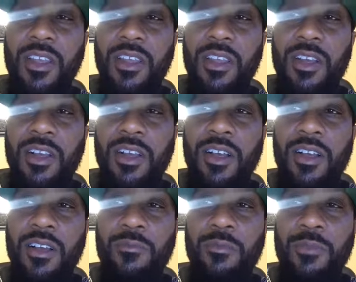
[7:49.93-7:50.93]

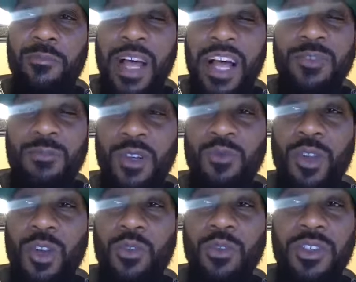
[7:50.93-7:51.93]
uh, but Myles
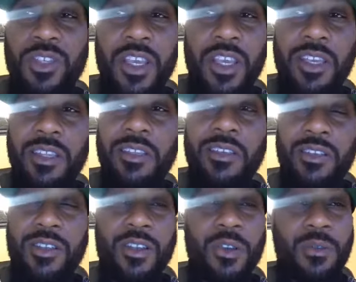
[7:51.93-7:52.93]
Munroe said years
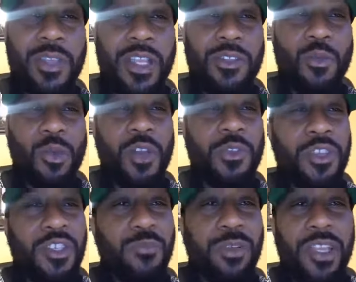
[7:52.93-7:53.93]
ago that the
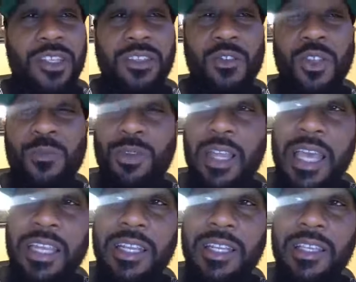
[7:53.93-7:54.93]
wealthiest place on the
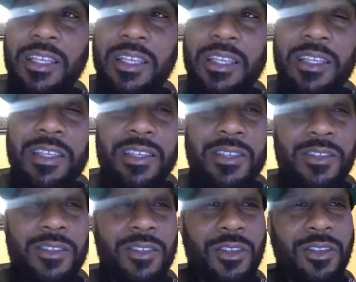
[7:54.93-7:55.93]
planet
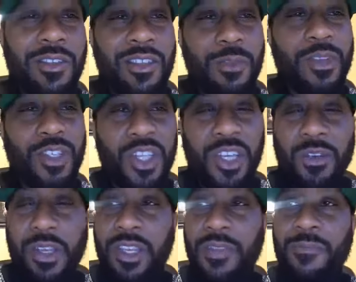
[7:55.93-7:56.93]
is the
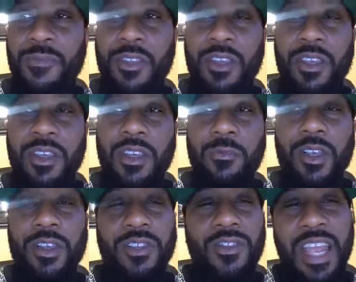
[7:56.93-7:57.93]
cemetery
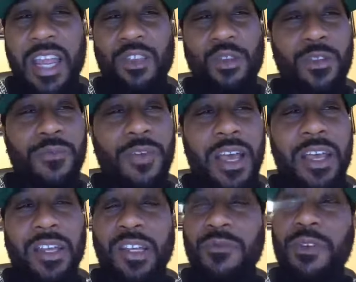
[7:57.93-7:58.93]
because there you'll
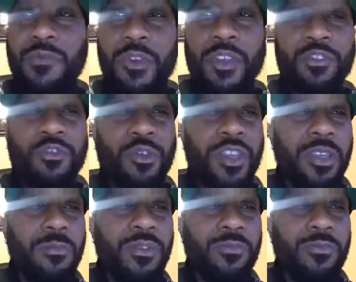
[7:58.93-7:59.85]
find unfulfilled dreams,